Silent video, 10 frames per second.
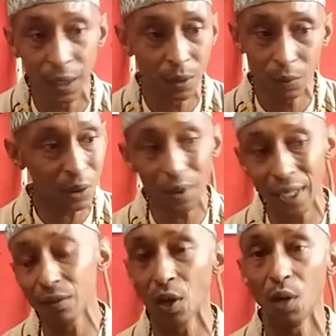We don't
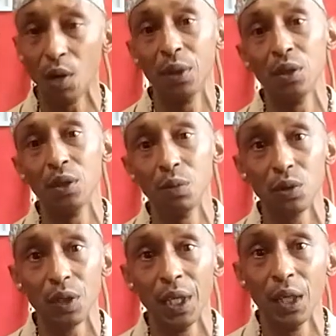have trauma in the bush.
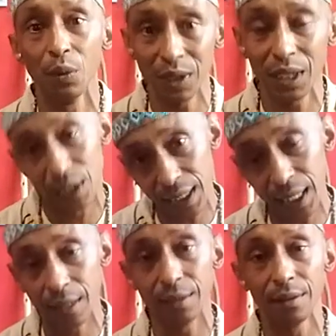We say scared.